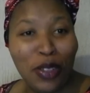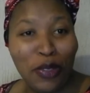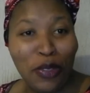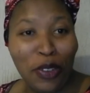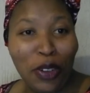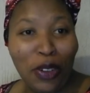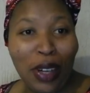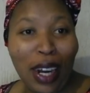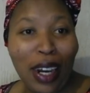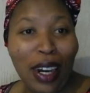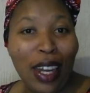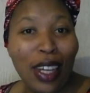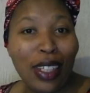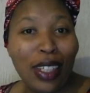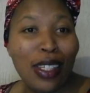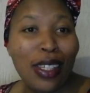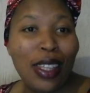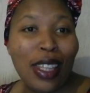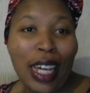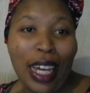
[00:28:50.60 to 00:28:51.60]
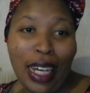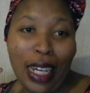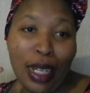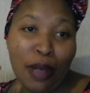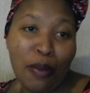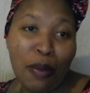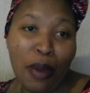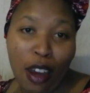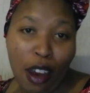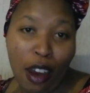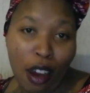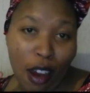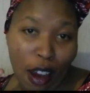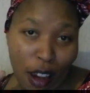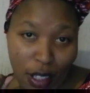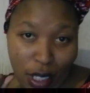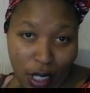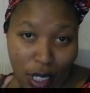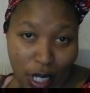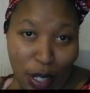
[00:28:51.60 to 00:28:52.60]
I'd like to thank my
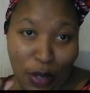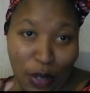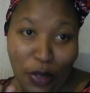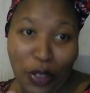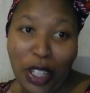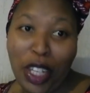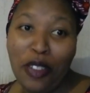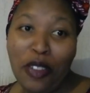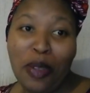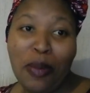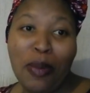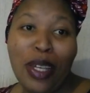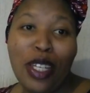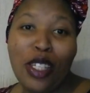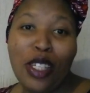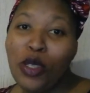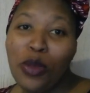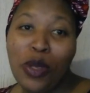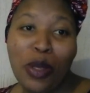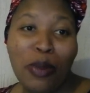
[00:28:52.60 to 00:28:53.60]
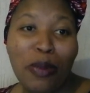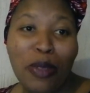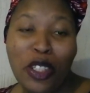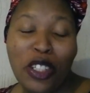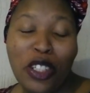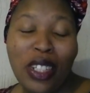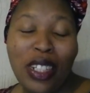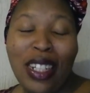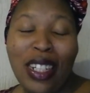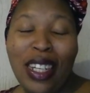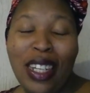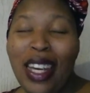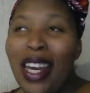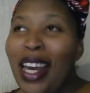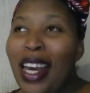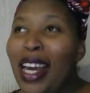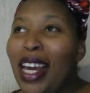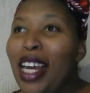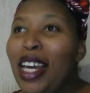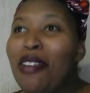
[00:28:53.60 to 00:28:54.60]
aunt for giving me a sewing machine,
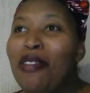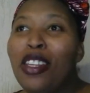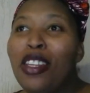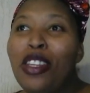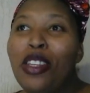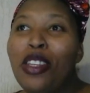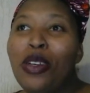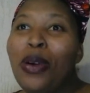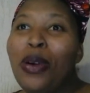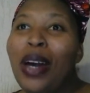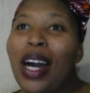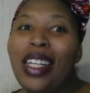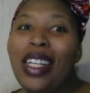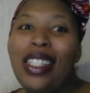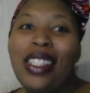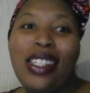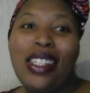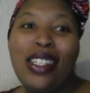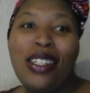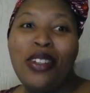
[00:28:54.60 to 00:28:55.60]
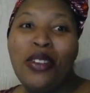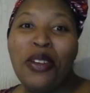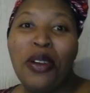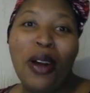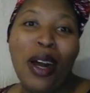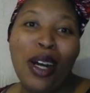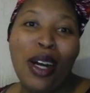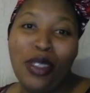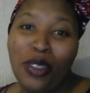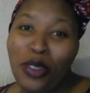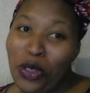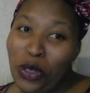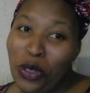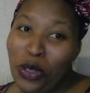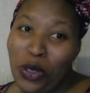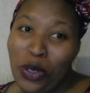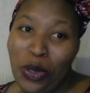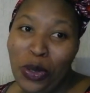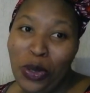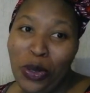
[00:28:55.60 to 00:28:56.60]
even though I didn't know how to sew
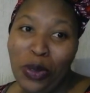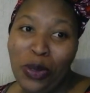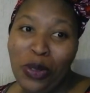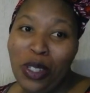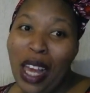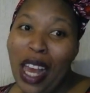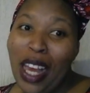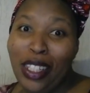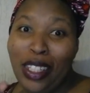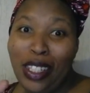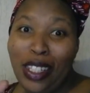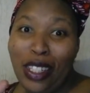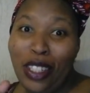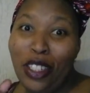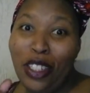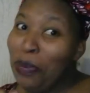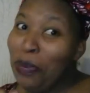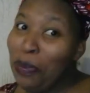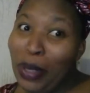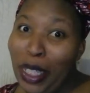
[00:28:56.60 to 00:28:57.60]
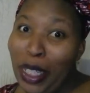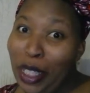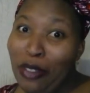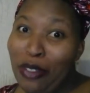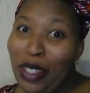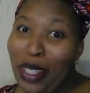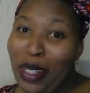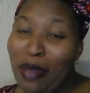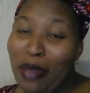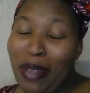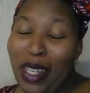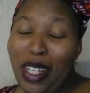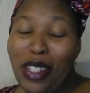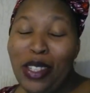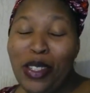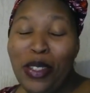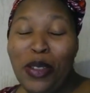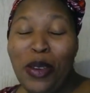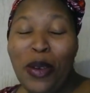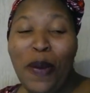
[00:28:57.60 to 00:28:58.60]
and she believed in me.
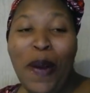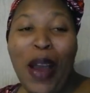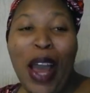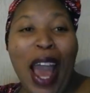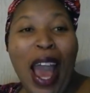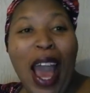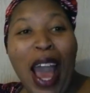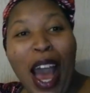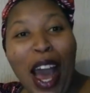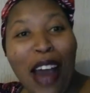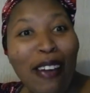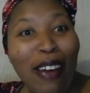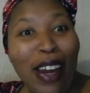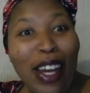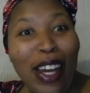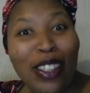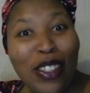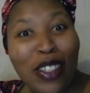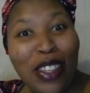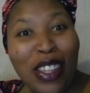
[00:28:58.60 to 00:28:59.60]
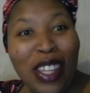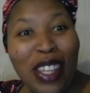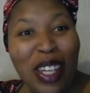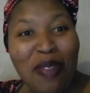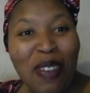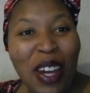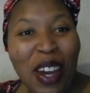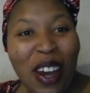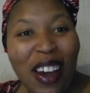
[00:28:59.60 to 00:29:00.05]
So I'd like to thank my aunt.